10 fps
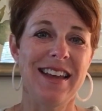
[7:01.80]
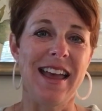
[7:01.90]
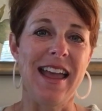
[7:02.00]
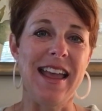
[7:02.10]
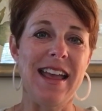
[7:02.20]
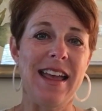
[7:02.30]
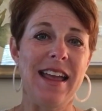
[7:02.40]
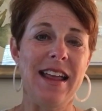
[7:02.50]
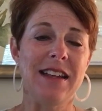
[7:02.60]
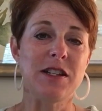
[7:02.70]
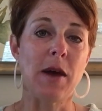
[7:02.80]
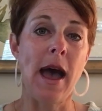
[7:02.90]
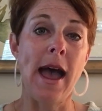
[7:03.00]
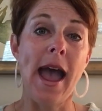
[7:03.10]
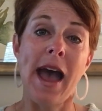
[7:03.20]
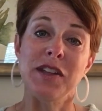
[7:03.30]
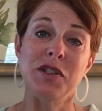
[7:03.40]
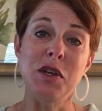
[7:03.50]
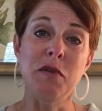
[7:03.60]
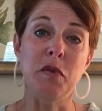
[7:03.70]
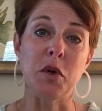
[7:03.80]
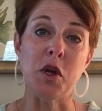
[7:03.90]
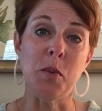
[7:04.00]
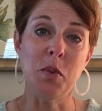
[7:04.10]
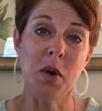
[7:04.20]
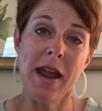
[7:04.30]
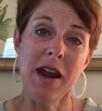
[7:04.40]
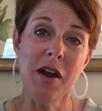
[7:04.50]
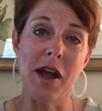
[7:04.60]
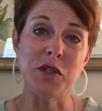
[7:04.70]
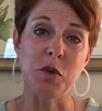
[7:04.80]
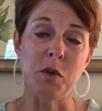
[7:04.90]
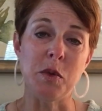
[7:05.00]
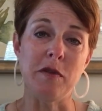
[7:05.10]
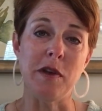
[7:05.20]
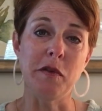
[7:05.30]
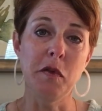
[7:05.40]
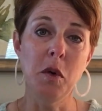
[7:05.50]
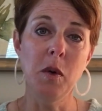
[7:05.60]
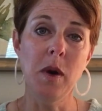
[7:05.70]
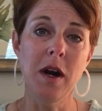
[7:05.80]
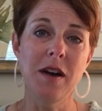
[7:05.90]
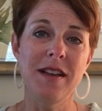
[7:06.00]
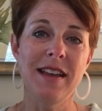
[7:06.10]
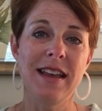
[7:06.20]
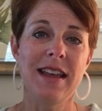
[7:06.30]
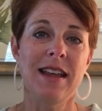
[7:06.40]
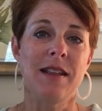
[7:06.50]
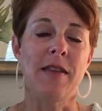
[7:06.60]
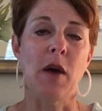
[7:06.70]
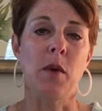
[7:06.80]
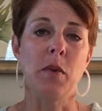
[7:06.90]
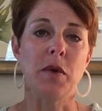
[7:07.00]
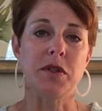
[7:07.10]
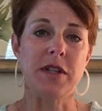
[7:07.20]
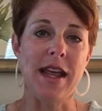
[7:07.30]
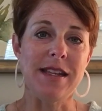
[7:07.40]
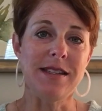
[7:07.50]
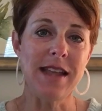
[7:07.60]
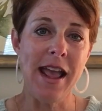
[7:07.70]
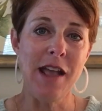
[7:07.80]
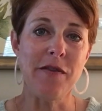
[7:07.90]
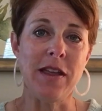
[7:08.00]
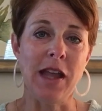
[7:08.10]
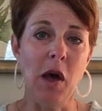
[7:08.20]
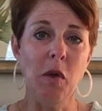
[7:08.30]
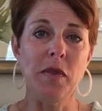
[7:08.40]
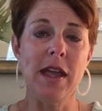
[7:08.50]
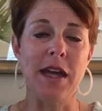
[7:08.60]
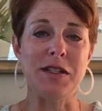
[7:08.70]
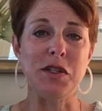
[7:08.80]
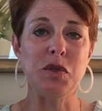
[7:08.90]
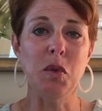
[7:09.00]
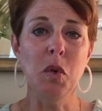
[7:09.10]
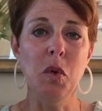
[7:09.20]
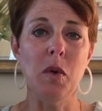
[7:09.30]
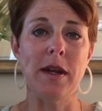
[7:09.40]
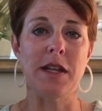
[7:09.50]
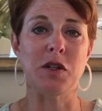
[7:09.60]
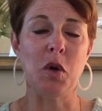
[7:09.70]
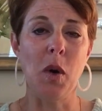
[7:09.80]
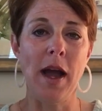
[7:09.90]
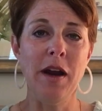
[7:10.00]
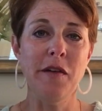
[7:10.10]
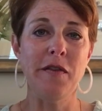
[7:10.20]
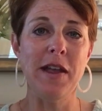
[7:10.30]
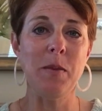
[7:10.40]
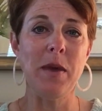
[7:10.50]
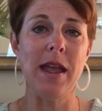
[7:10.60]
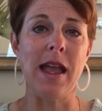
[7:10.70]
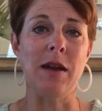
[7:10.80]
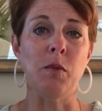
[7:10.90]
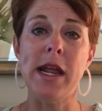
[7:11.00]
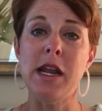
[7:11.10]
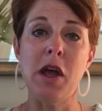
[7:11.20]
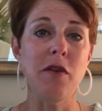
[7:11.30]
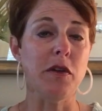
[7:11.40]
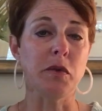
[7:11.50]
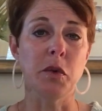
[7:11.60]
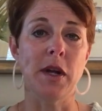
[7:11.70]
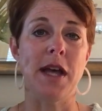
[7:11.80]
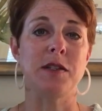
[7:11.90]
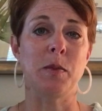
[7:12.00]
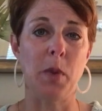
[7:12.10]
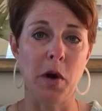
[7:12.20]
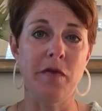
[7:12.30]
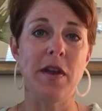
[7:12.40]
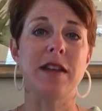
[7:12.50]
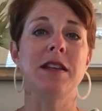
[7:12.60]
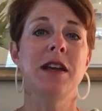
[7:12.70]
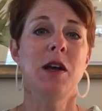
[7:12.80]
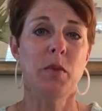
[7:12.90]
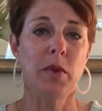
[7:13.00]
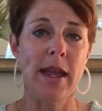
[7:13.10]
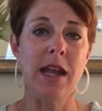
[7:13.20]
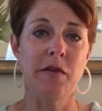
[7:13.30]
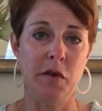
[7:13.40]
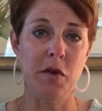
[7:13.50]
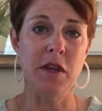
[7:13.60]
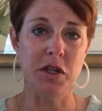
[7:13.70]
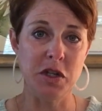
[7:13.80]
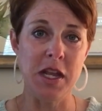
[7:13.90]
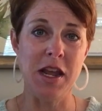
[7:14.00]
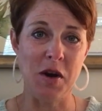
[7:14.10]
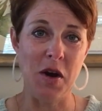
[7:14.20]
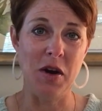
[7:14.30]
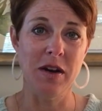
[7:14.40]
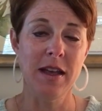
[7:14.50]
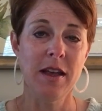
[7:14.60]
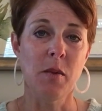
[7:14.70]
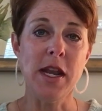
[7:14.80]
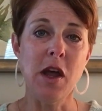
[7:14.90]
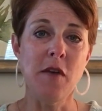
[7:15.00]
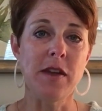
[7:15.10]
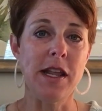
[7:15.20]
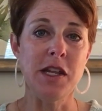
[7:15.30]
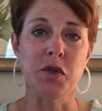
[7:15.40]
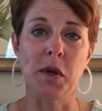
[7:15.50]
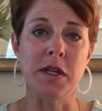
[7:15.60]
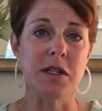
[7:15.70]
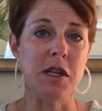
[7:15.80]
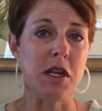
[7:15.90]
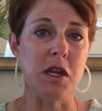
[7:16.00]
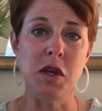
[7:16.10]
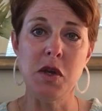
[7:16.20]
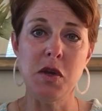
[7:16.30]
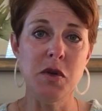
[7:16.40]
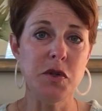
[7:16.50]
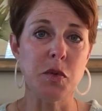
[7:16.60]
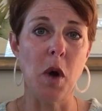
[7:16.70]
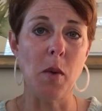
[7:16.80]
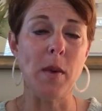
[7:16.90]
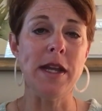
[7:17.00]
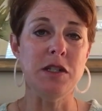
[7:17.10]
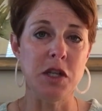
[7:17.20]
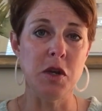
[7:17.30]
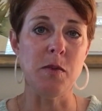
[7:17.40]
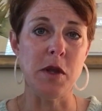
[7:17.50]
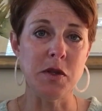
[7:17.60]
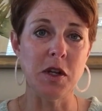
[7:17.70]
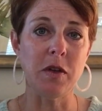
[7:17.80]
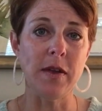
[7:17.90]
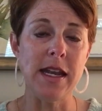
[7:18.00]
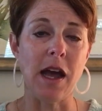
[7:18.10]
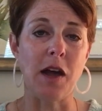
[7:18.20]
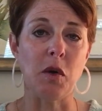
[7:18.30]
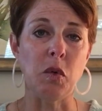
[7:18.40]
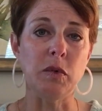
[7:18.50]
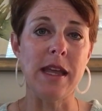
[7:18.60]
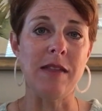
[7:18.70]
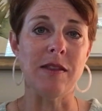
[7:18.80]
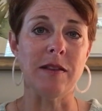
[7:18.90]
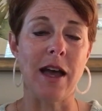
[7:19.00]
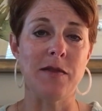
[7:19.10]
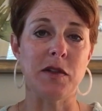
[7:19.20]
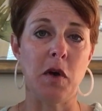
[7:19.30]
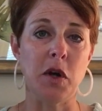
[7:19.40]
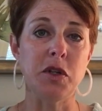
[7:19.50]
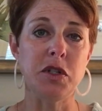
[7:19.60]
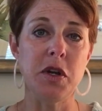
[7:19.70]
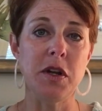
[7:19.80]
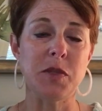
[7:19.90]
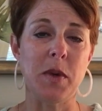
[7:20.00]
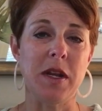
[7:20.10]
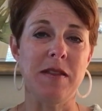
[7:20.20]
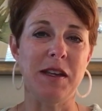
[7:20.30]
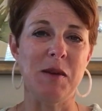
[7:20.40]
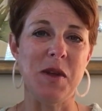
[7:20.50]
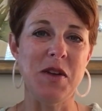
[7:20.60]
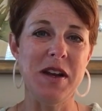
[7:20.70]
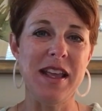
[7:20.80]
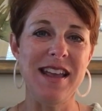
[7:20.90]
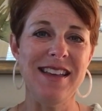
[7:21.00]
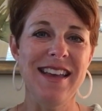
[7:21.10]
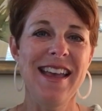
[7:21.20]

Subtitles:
And I ask you for your prayer as we're moving forward, that we will stay safe and healthy as a school and as a choir family. And we know the Lord has a perfect plan for this year. We know that He's going to use what we do musically, not only in the lives of our students, but in the community.